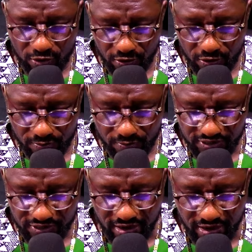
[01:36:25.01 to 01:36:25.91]
sir, and
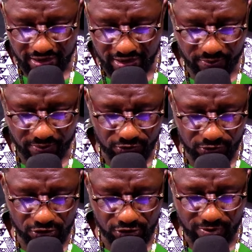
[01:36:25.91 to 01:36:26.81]
happy to see you back
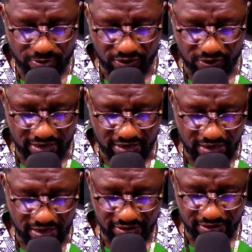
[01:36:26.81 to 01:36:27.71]
online again. Thank